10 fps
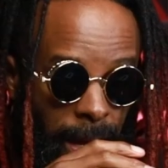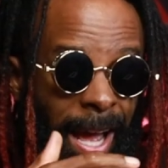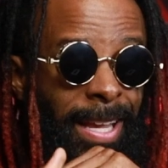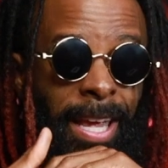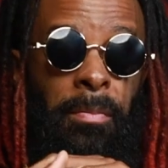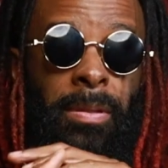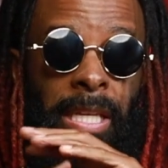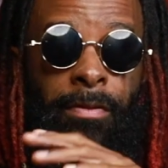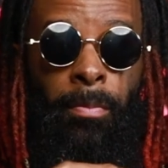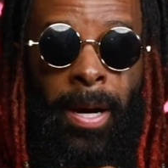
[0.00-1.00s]
I can't
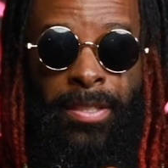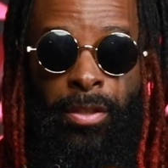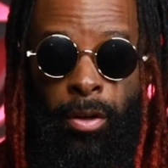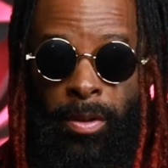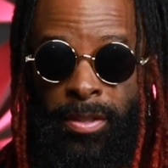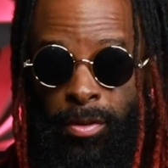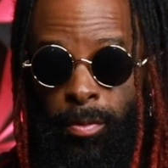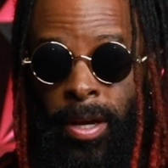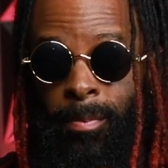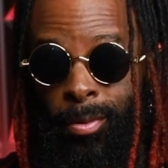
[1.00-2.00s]
believe we're about to go
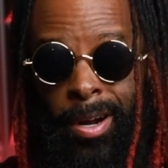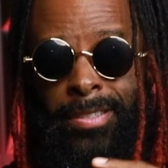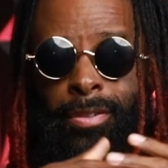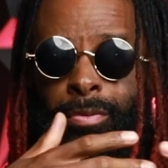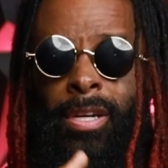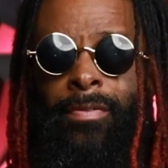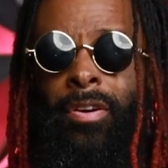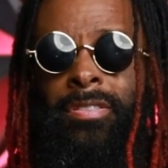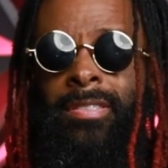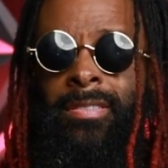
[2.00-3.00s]
into a Bronson Reed
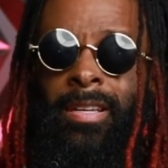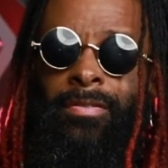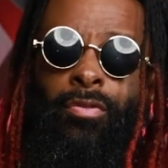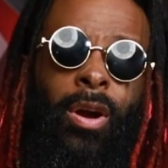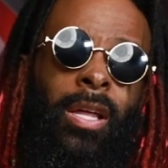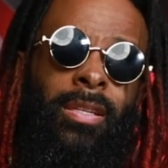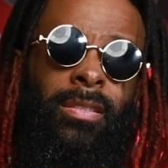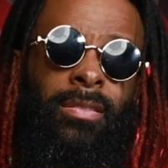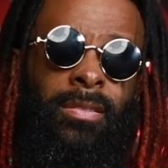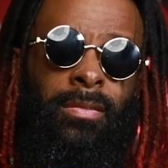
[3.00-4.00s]
versus Seth
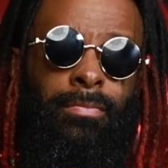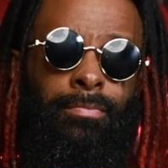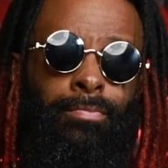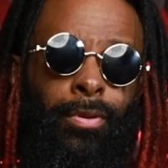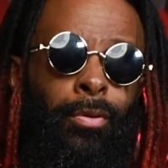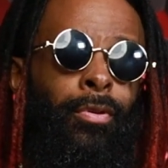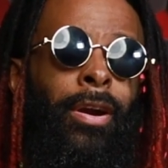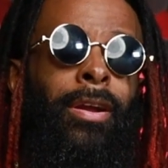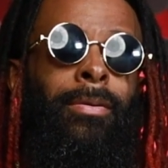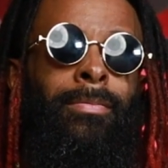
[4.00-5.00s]
Rollins
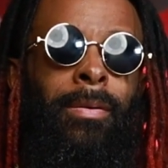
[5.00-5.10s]
program.